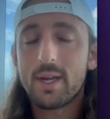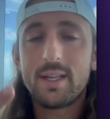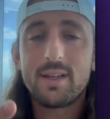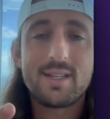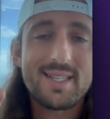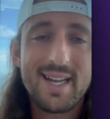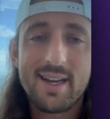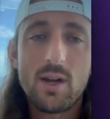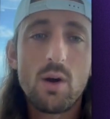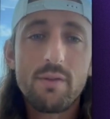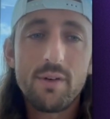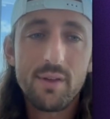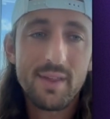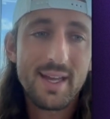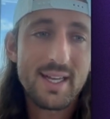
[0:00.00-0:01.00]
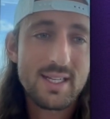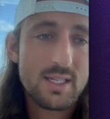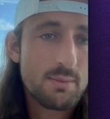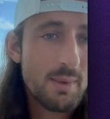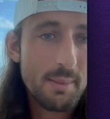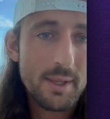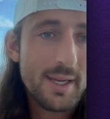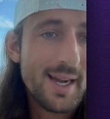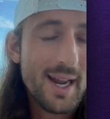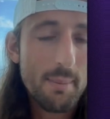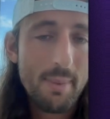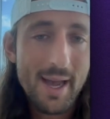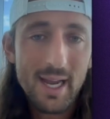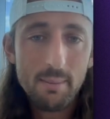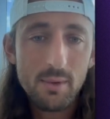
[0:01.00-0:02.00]
Can you send over this? Maybe you got to
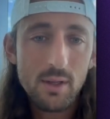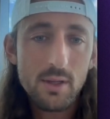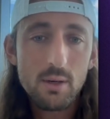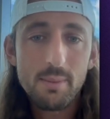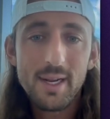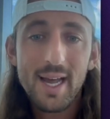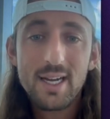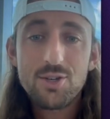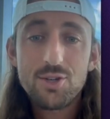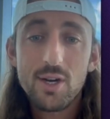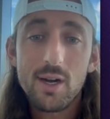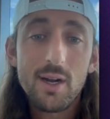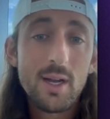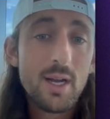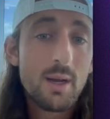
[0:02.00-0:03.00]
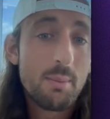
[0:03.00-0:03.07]
pay them a little bit extra.